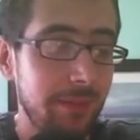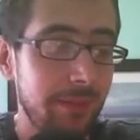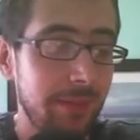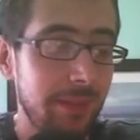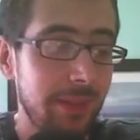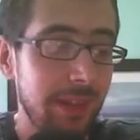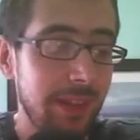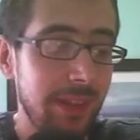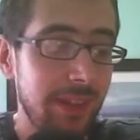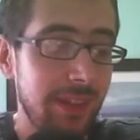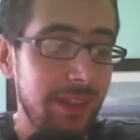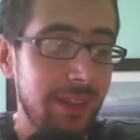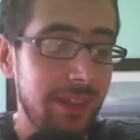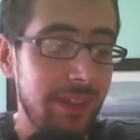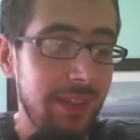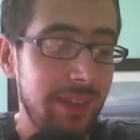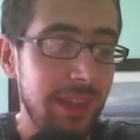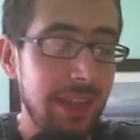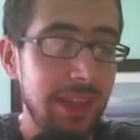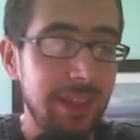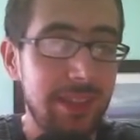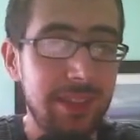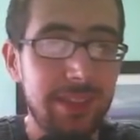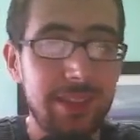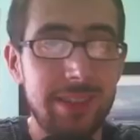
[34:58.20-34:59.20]

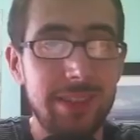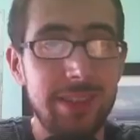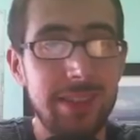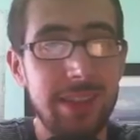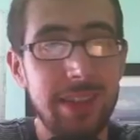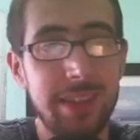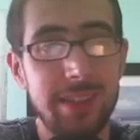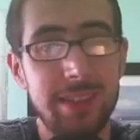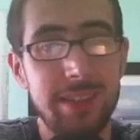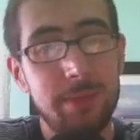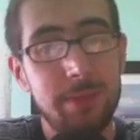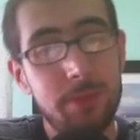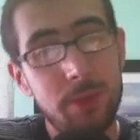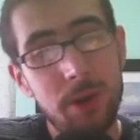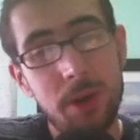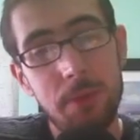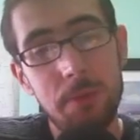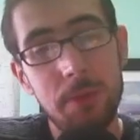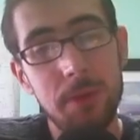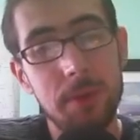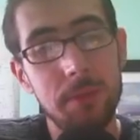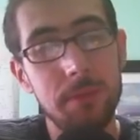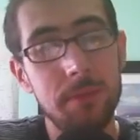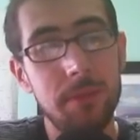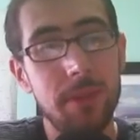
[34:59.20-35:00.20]
that's a
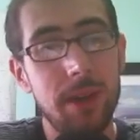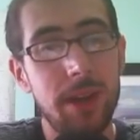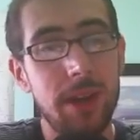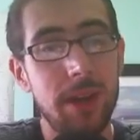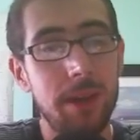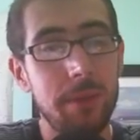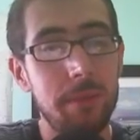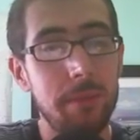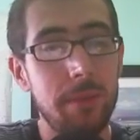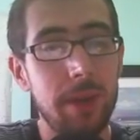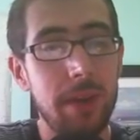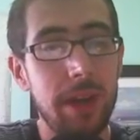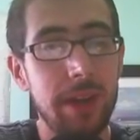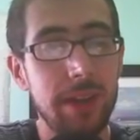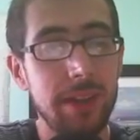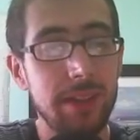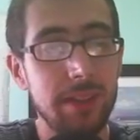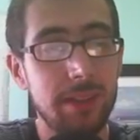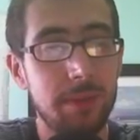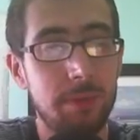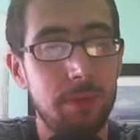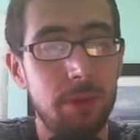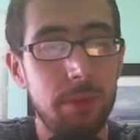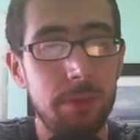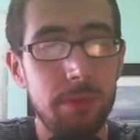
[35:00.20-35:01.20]
problem, and
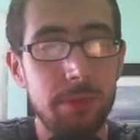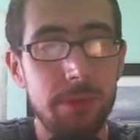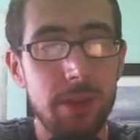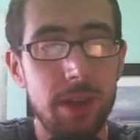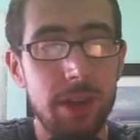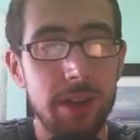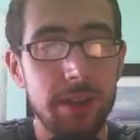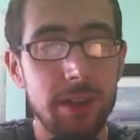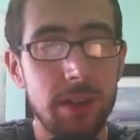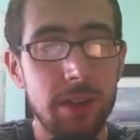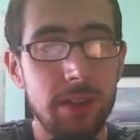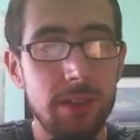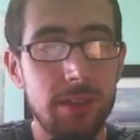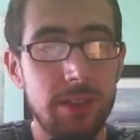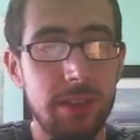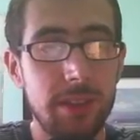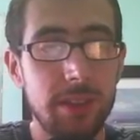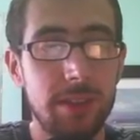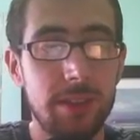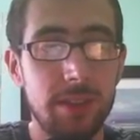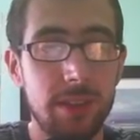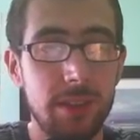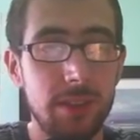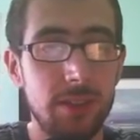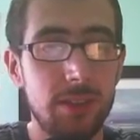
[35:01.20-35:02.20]
it's a problem that I don't see
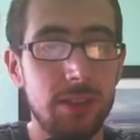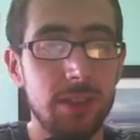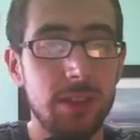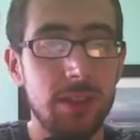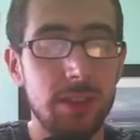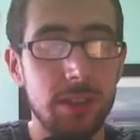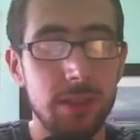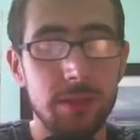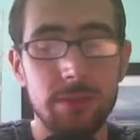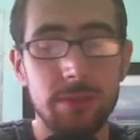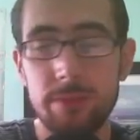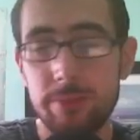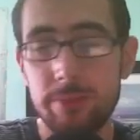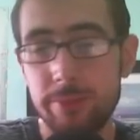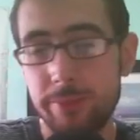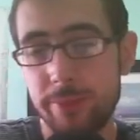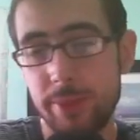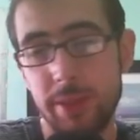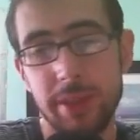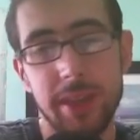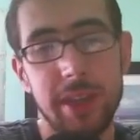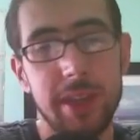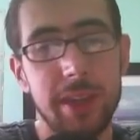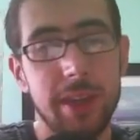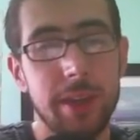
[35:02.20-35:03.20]
a solution to.
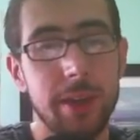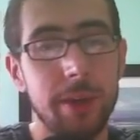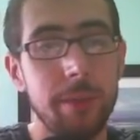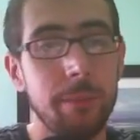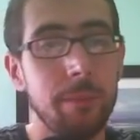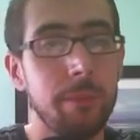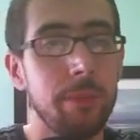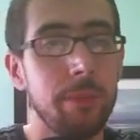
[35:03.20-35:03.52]
But there you go.